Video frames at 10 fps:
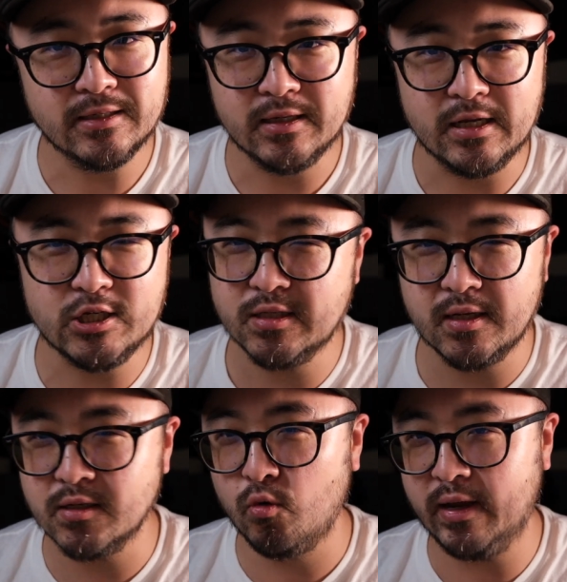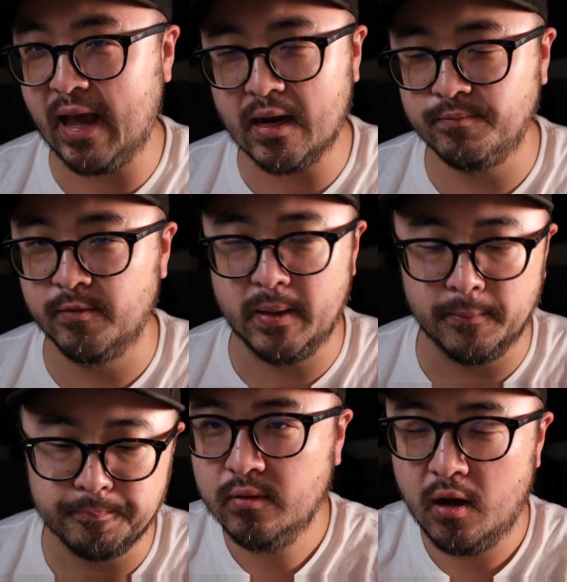It just doesn't quite add up for me.
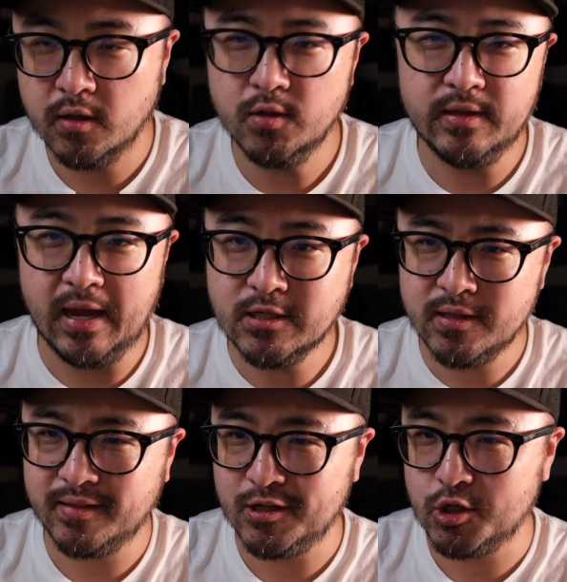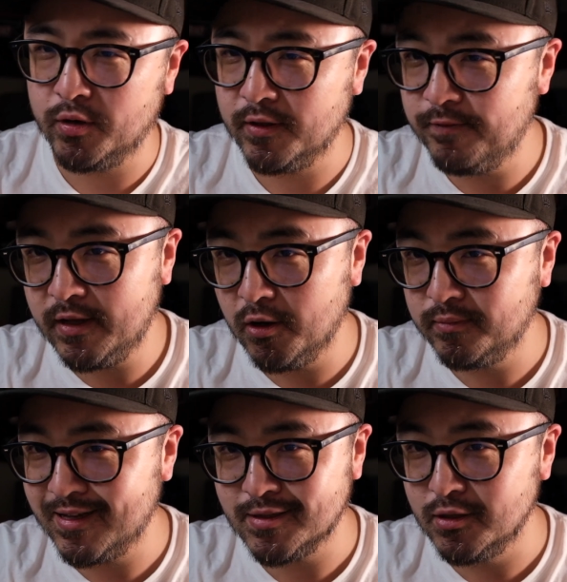Also, the engine that they showed in the video
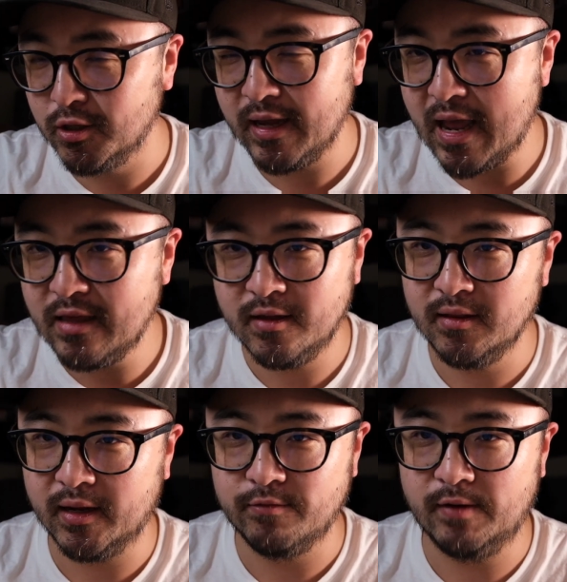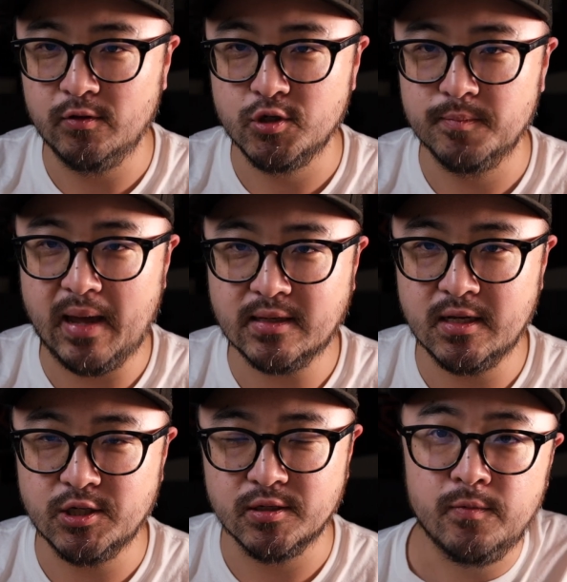doesn't look anything like a Revolution Max
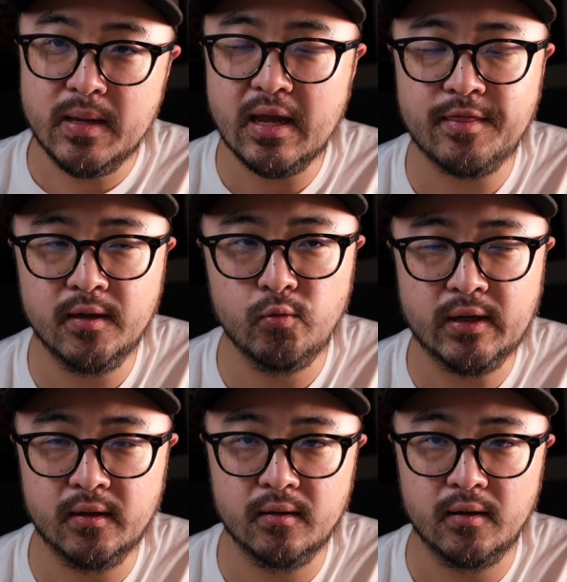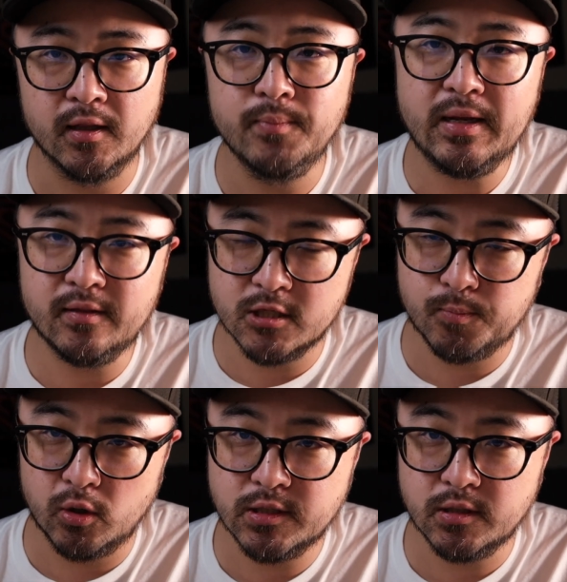engine. To me, I think we can eliminate the
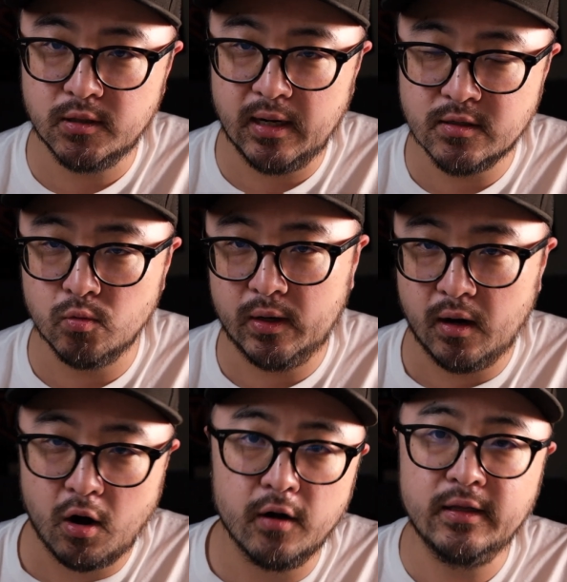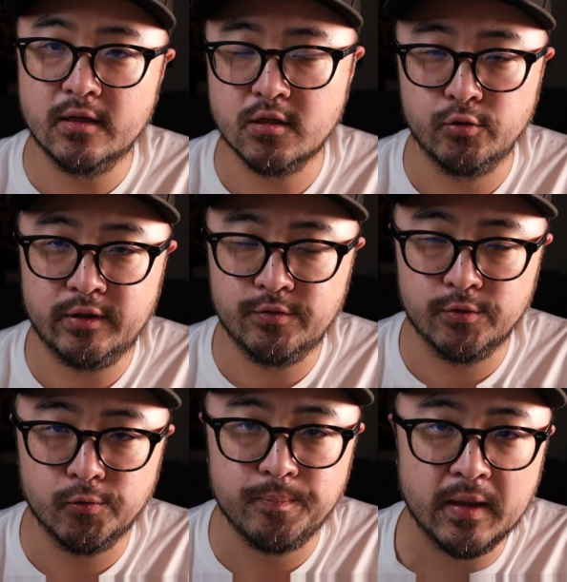Sportster as to what Harley is alluding
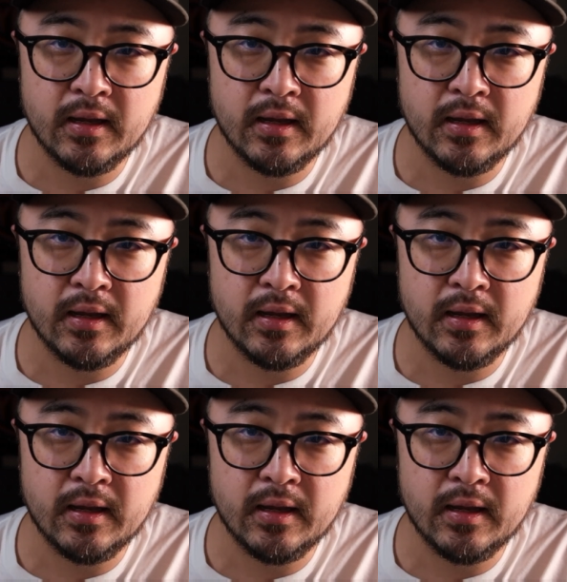to.